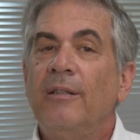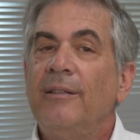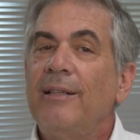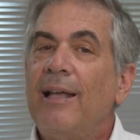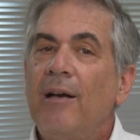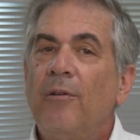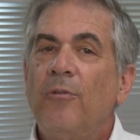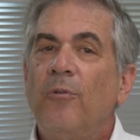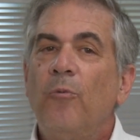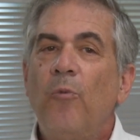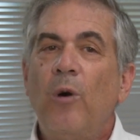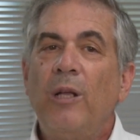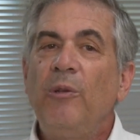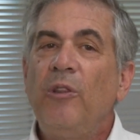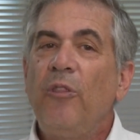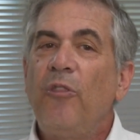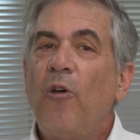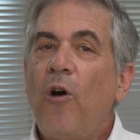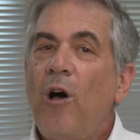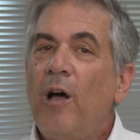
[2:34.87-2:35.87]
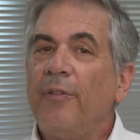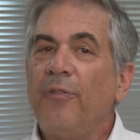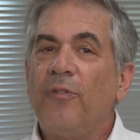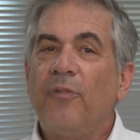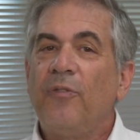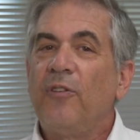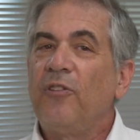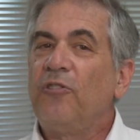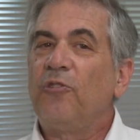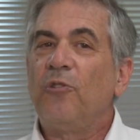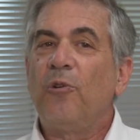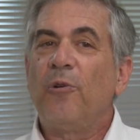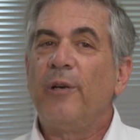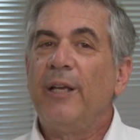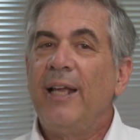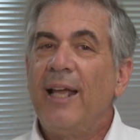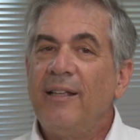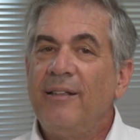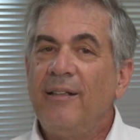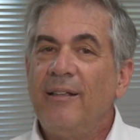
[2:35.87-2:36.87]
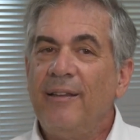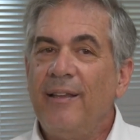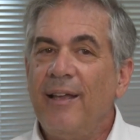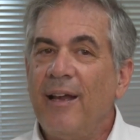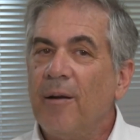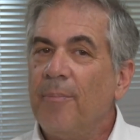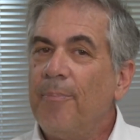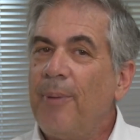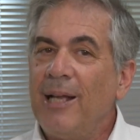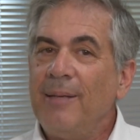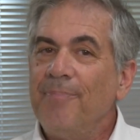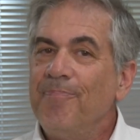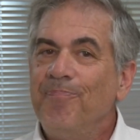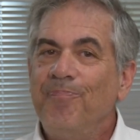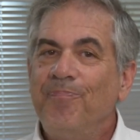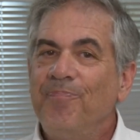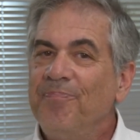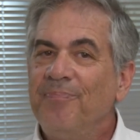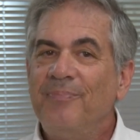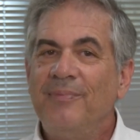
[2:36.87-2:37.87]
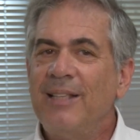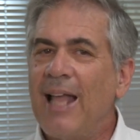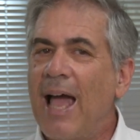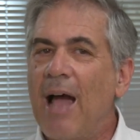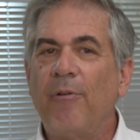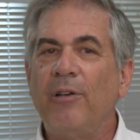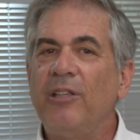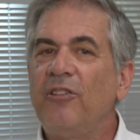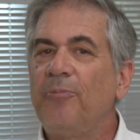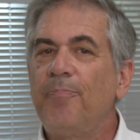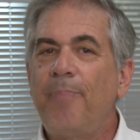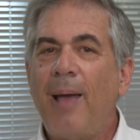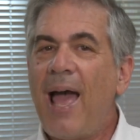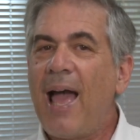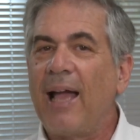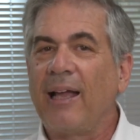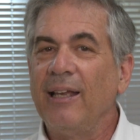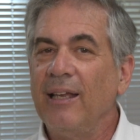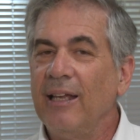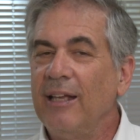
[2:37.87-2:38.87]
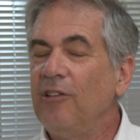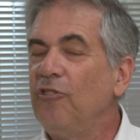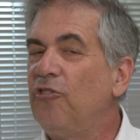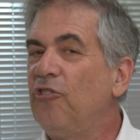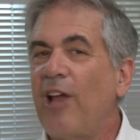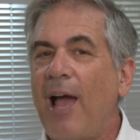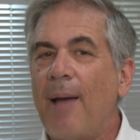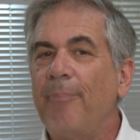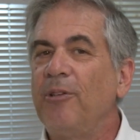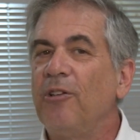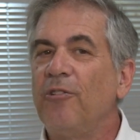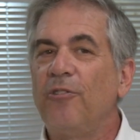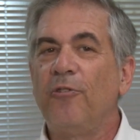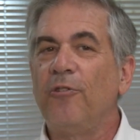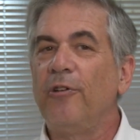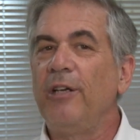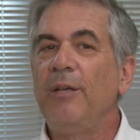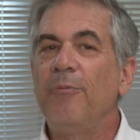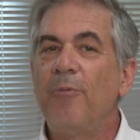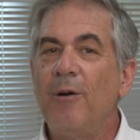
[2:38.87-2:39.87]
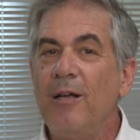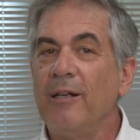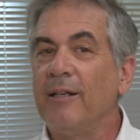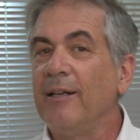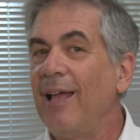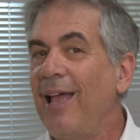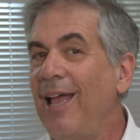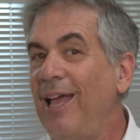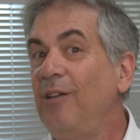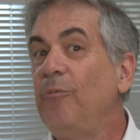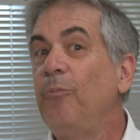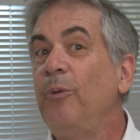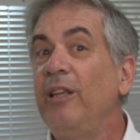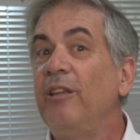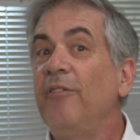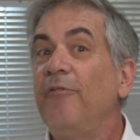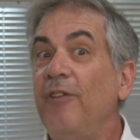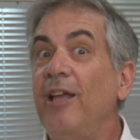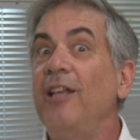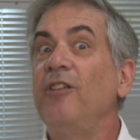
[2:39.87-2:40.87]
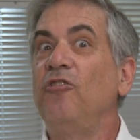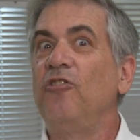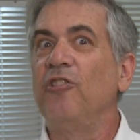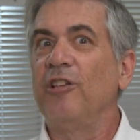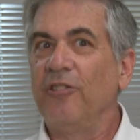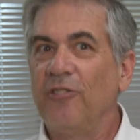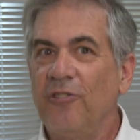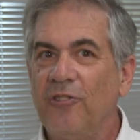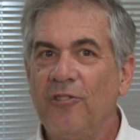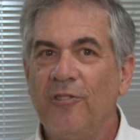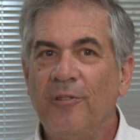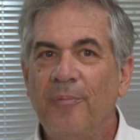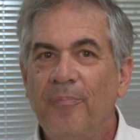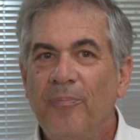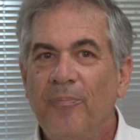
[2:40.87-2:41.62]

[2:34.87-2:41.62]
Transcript: Now, one thought the story ended there, but now it's back in chapter 31, and with a vengeance.